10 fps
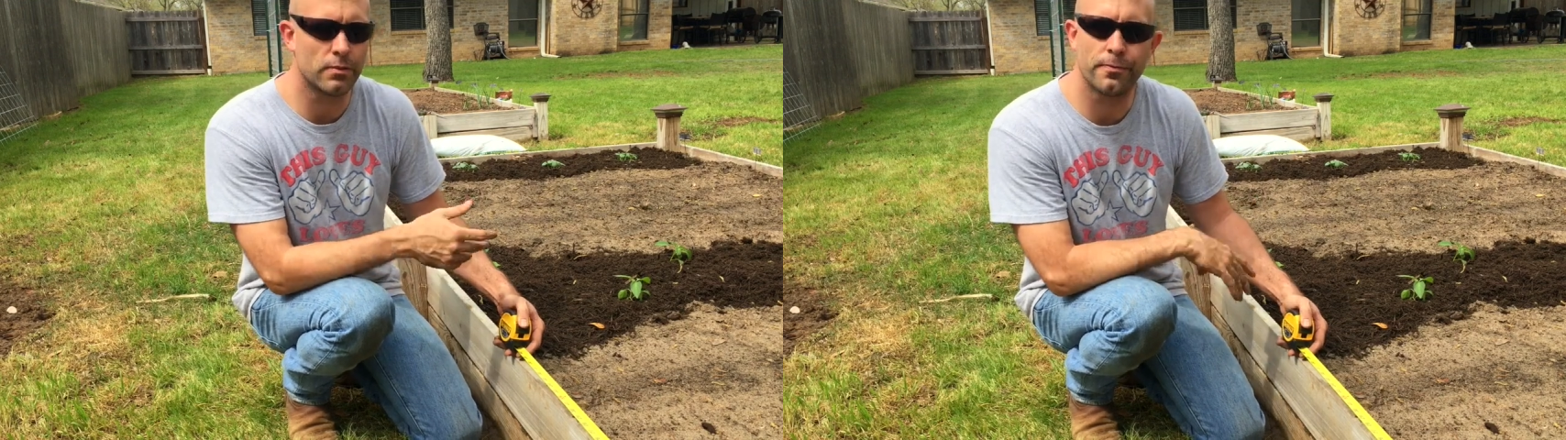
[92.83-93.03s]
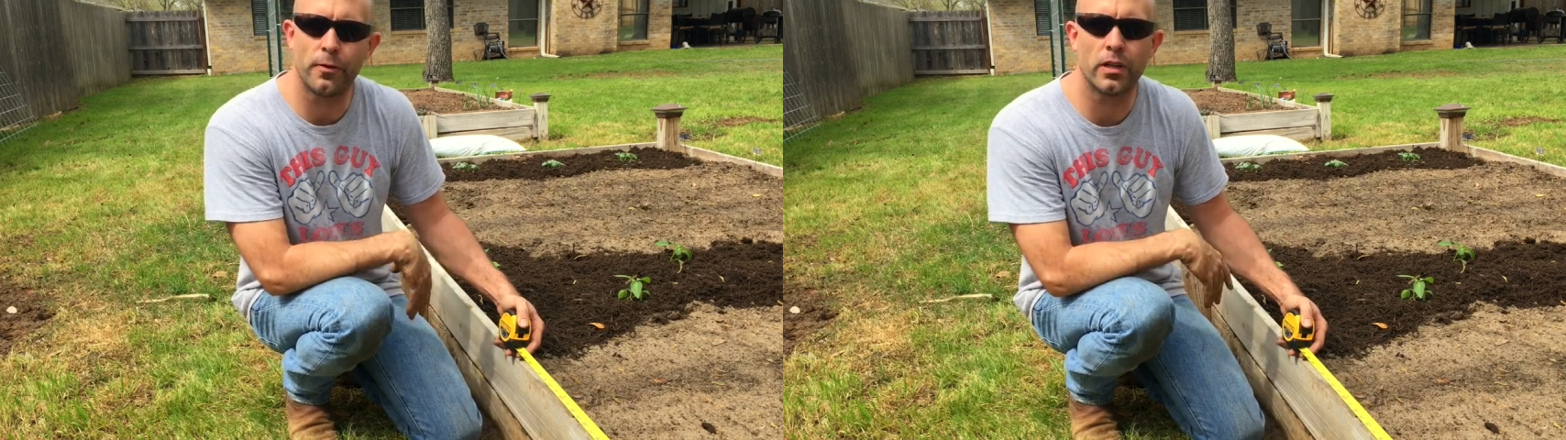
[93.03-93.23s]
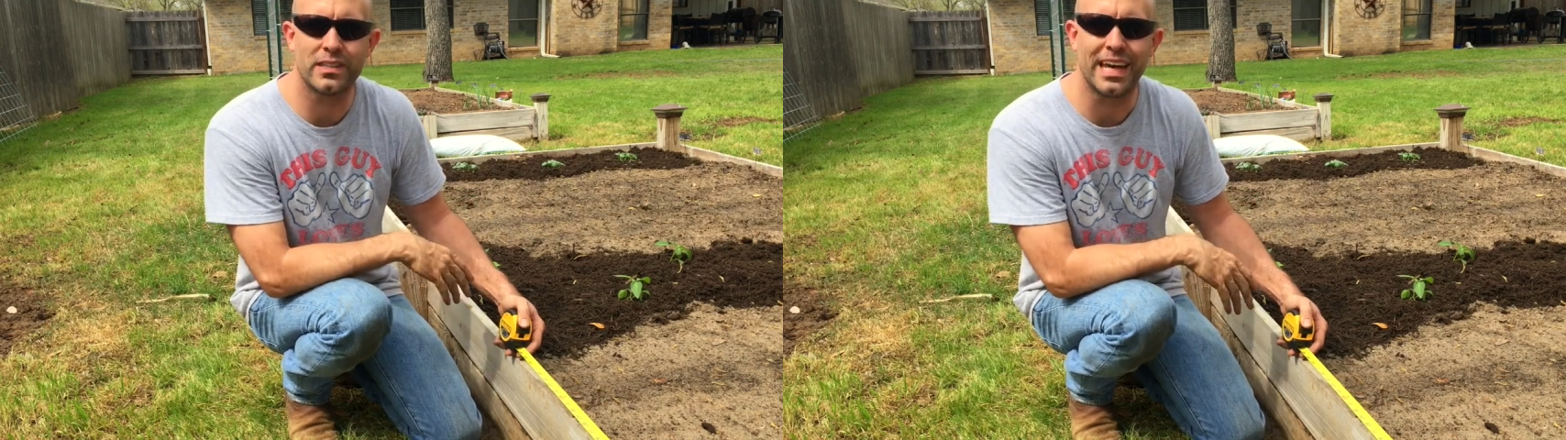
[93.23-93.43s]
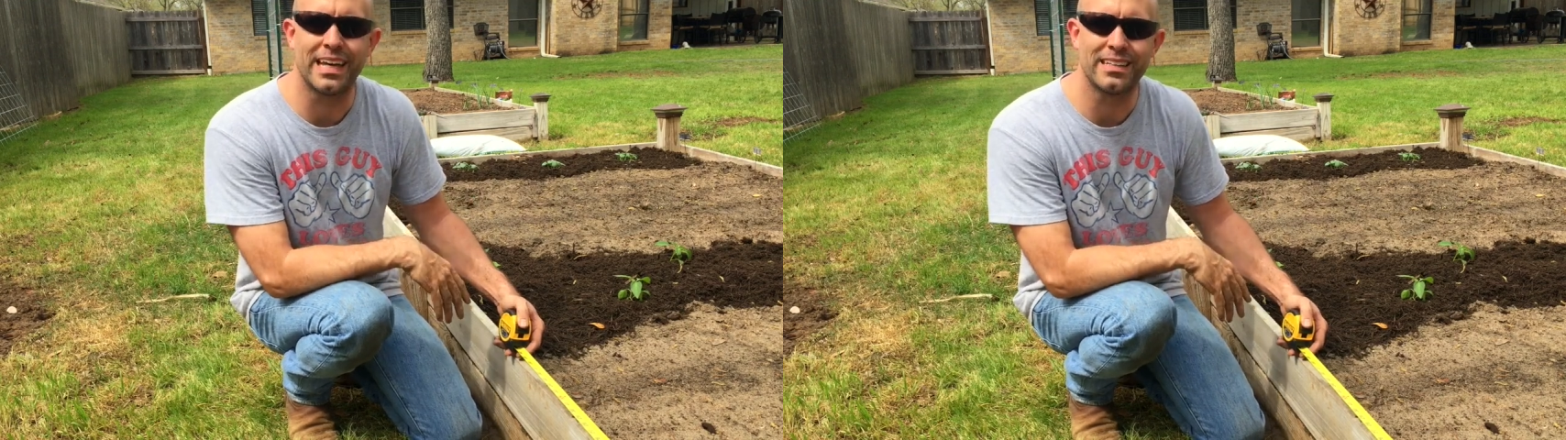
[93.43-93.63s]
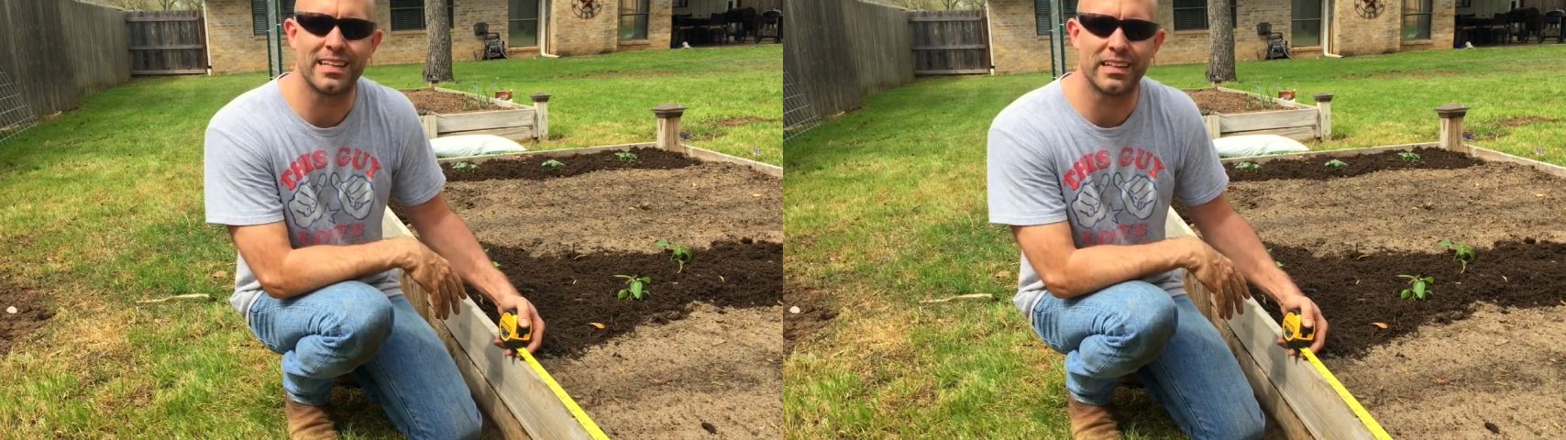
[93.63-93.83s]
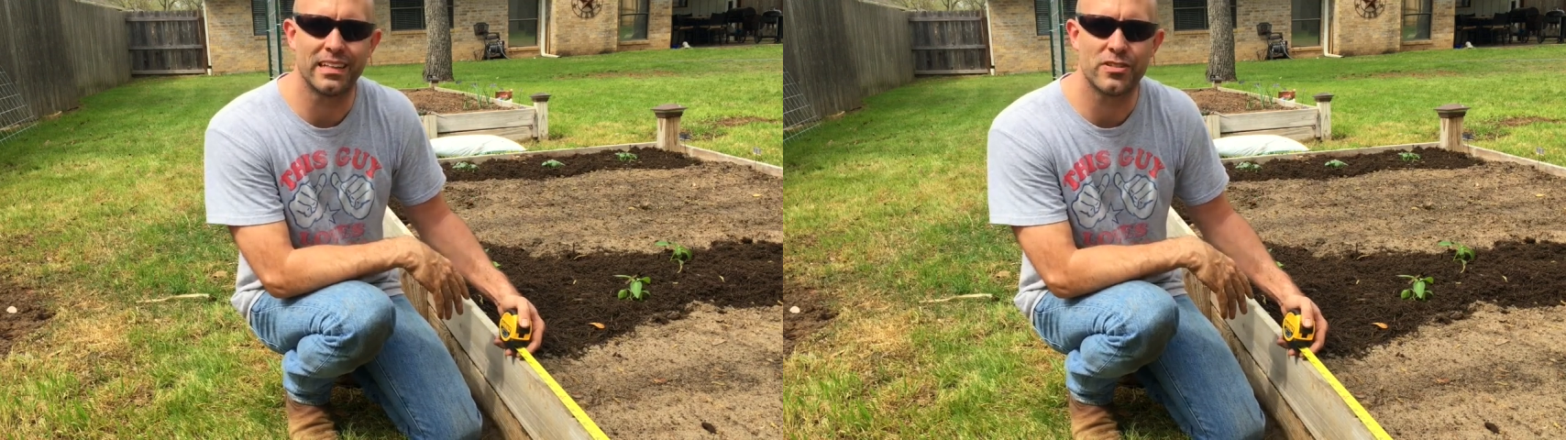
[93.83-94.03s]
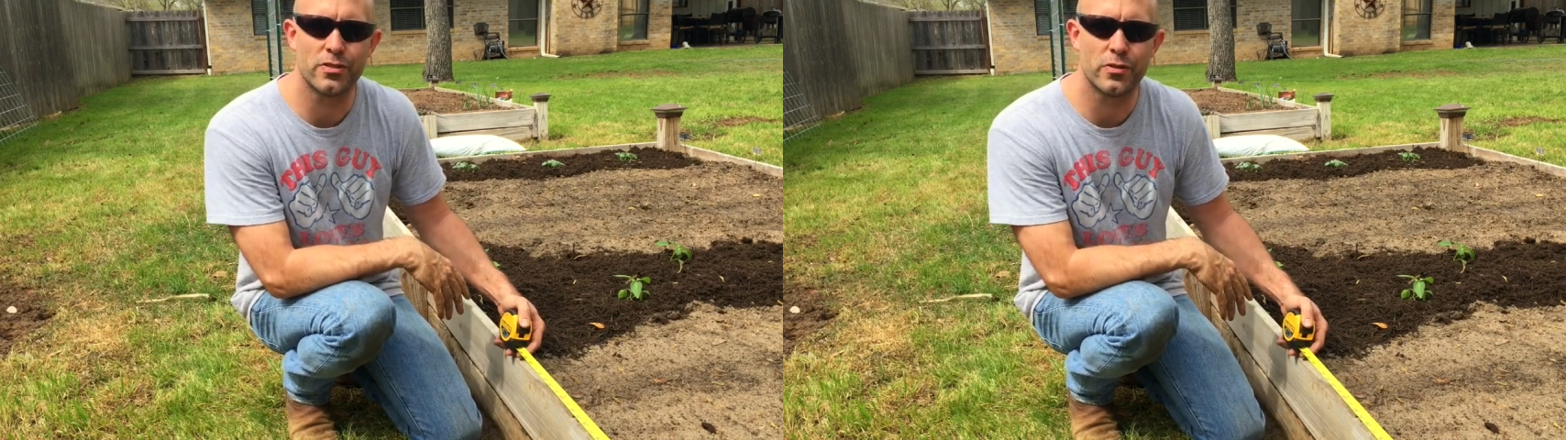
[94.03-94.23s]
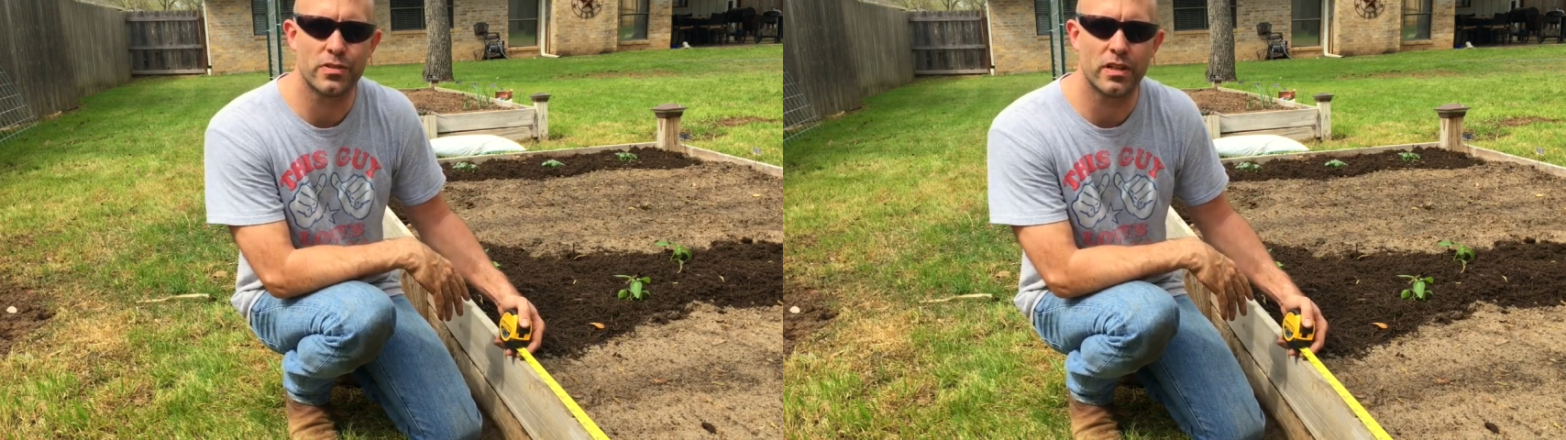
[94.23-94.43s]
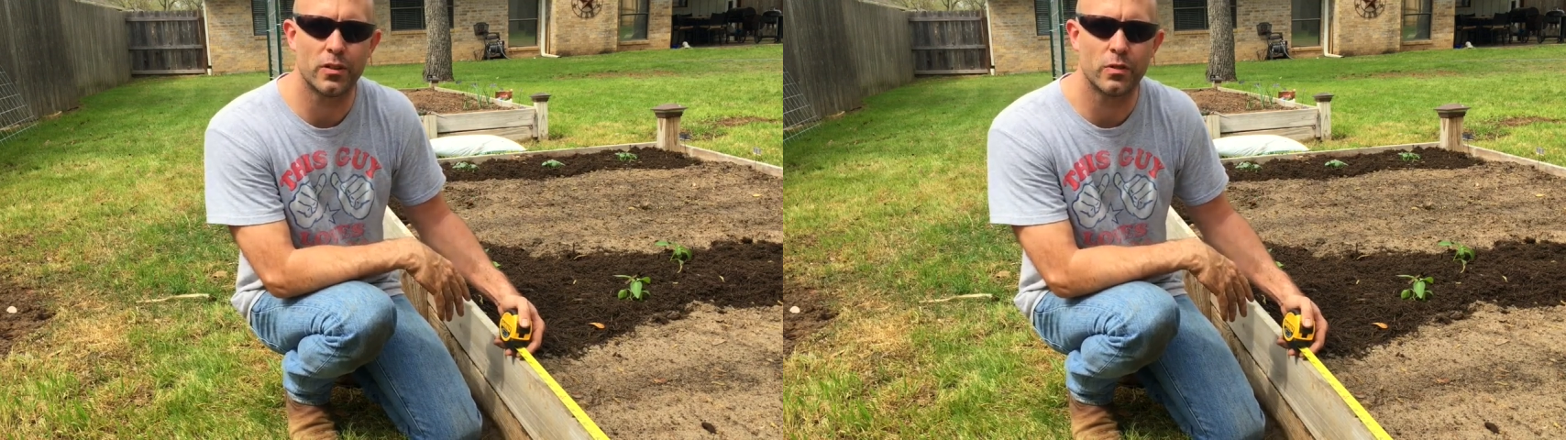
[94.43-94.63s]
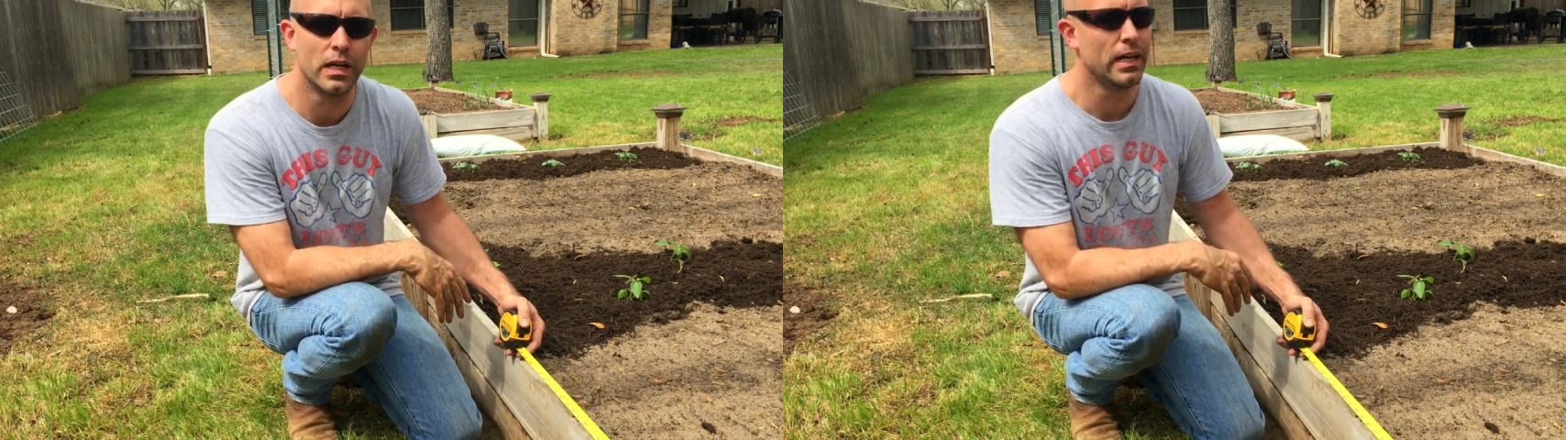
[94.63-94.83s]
foot to 18 inches or so.